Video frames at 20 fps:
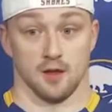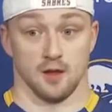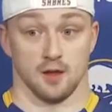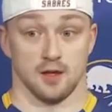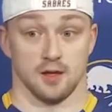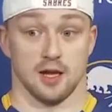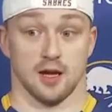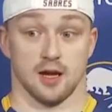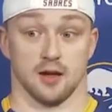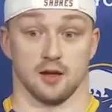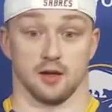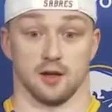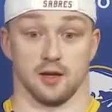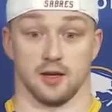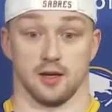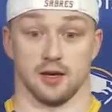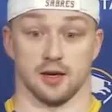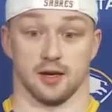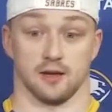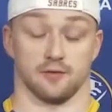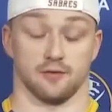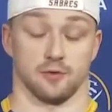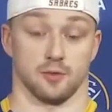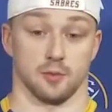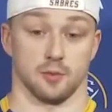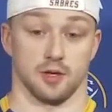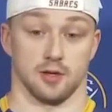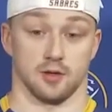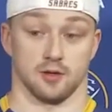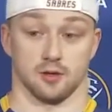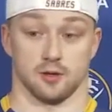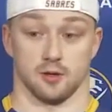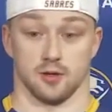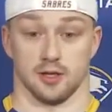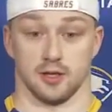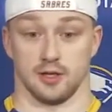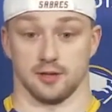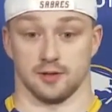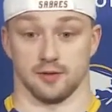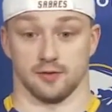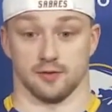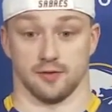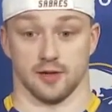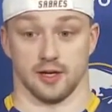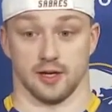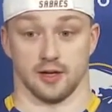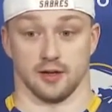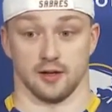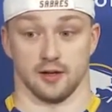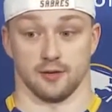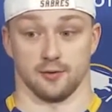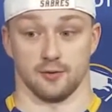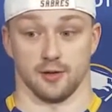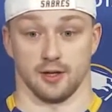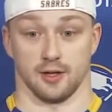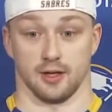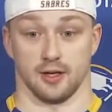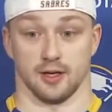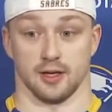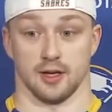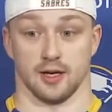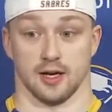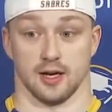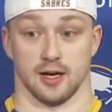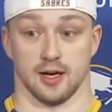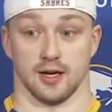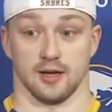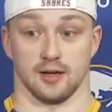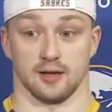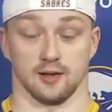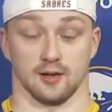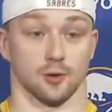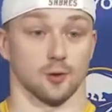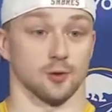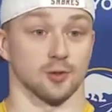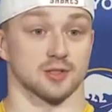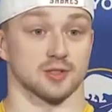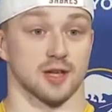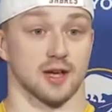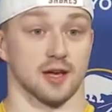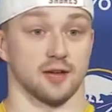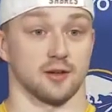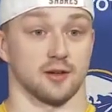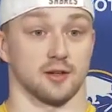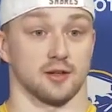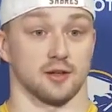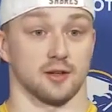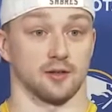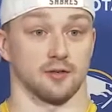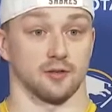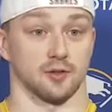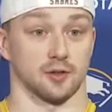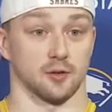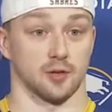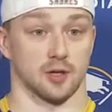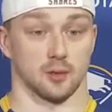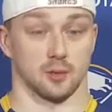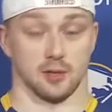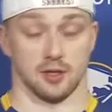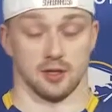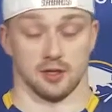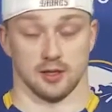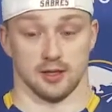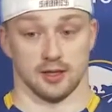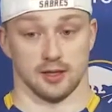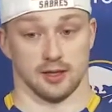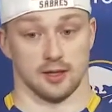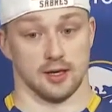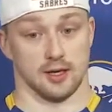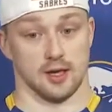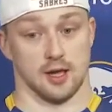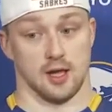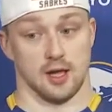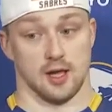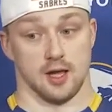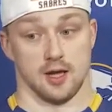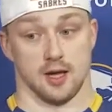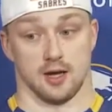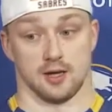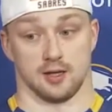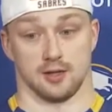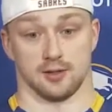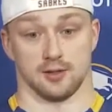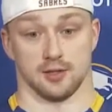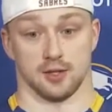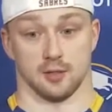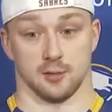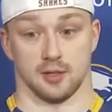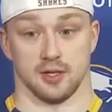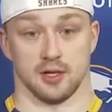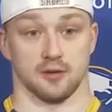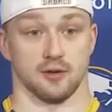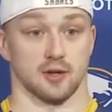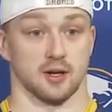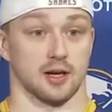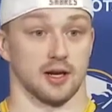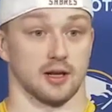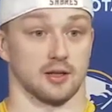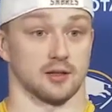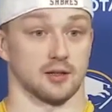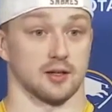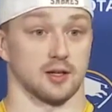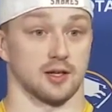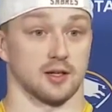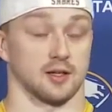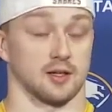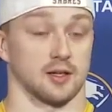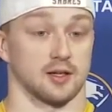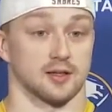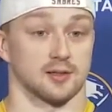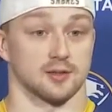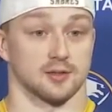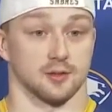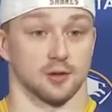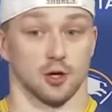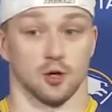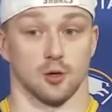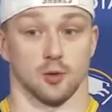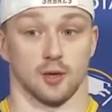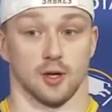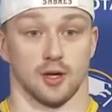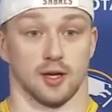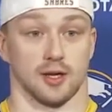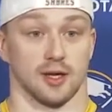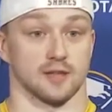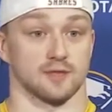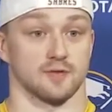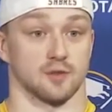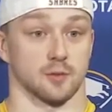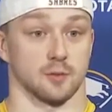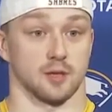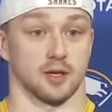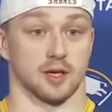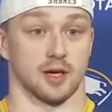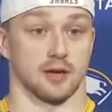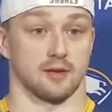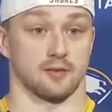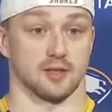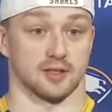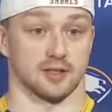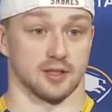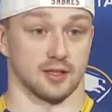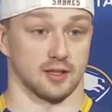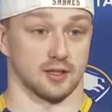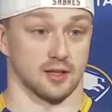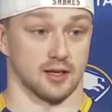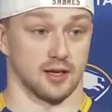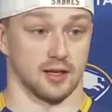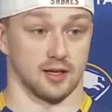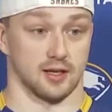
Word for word: Yeah, yeah, and for me, you know, I need to find a really high, lowest standard, if you know what I mean. Like, I need to come in every night, and Donnie needs to know what he gets from me every single night.